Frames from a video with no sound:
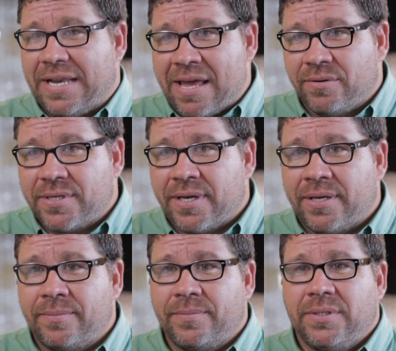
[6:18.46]

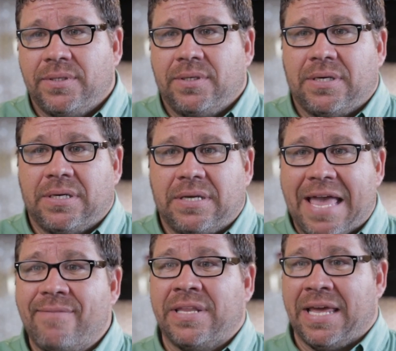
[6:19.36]
downtime,
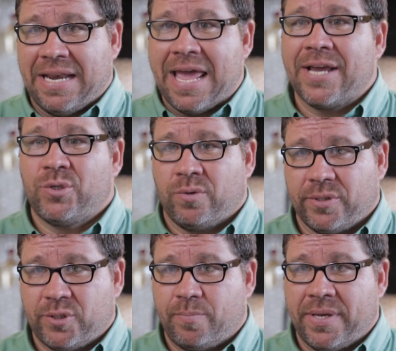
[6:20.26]
having that extra
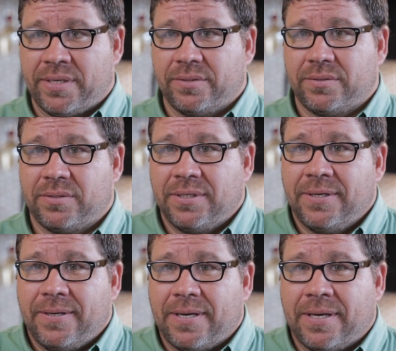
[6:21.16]
expense.
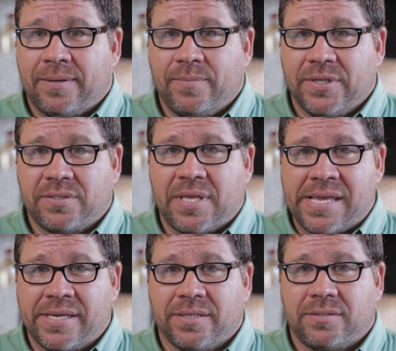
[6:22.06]
This
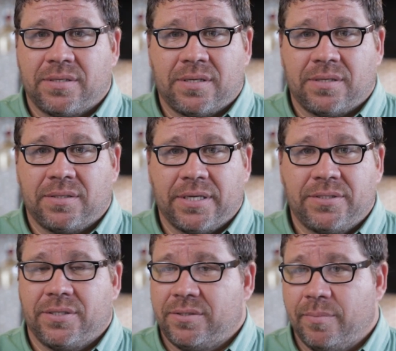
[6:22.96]
thing is,
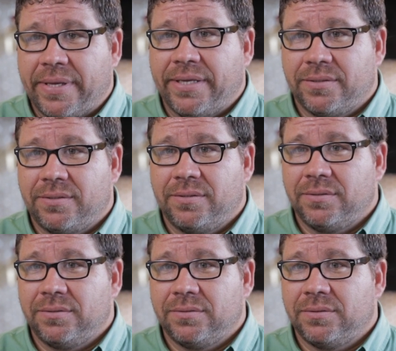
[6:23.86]
it's just a beast.
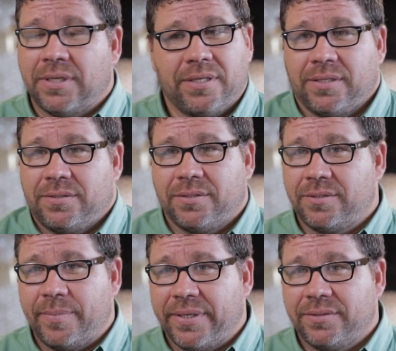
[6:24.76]
It's just
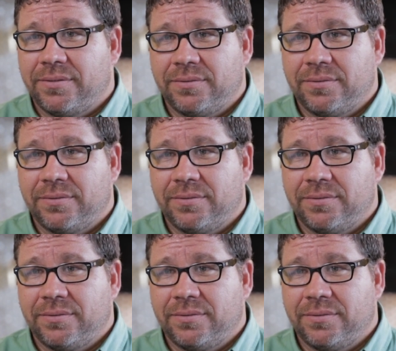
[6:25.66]
a beast.